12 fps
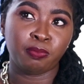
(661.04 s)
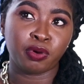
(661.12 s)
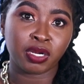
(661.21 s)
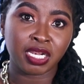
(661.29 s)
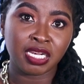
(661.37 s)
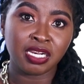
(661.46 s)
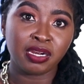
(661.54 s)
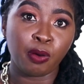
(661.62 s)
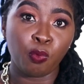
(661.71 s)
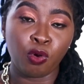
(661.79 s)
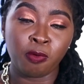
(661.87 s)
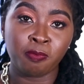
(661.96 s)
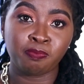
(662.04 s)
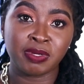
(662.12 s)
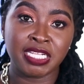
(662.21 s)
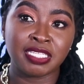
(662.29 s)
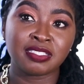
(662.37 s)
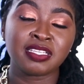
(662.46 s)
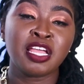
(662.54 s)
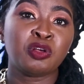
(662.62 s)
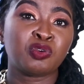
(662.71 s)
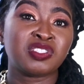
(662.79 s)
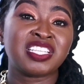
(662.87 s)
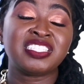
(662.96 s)
bottle, a warm place,
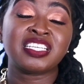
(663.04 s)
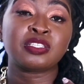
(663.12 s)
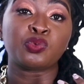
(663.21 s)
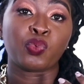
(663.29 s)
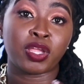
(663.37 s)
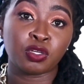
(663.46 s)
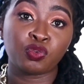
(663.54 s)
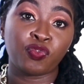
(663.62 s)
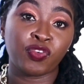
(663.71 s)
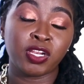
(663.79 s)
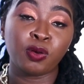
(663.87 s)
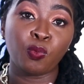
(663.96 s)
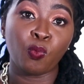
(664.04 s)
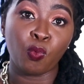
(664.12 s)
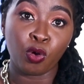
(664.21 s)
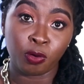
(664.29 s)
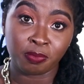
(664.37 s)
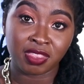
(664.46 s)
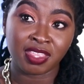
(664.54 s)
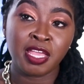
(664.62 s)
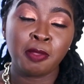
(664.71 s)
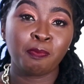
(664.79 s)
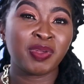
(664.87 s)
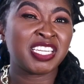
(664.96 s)
because they just want to feel warmth.
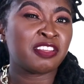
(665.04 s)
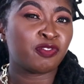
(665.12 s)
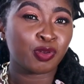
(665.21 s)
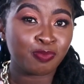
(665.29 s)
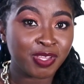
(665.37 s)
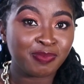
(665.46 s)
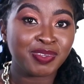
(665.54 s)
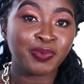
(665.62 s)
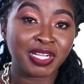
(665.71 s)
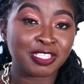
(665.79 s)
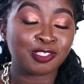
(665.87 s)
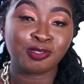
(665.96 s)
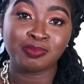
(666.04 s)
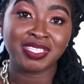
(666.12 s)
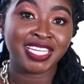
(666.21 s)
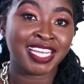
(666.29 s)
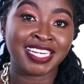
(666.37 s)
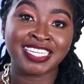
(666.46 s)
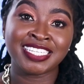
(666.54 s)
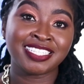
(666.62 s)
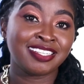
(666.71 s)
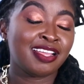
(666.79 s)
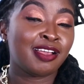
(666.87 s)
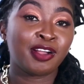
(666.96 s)
But if your baby wants to be carried,
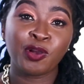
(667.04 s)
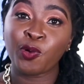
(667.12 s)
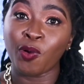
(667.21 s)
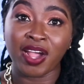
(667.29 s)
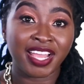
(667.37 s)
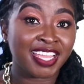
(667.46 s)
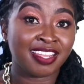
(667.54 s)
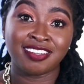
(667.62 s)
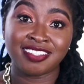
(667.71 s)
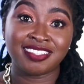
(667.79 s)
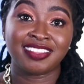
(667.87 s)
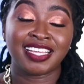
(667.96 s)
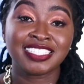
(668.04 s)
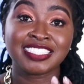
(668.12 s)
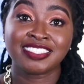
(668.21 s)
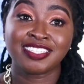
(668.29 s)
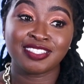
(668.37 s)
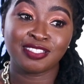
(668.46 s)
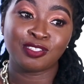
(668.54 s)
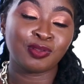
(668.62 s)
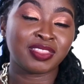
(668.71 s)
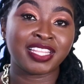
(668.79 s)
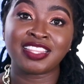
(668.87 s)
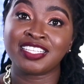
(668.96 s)
go ahead. That is the
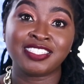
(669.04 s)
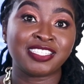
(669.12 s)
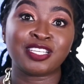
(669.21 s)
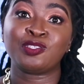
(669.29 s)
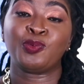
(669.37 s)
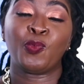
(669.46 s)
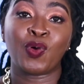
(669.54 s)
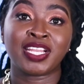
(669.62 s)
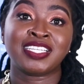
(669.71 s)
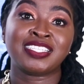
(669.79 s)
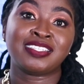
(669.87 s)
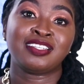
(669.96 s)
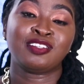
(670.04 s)
season that they just want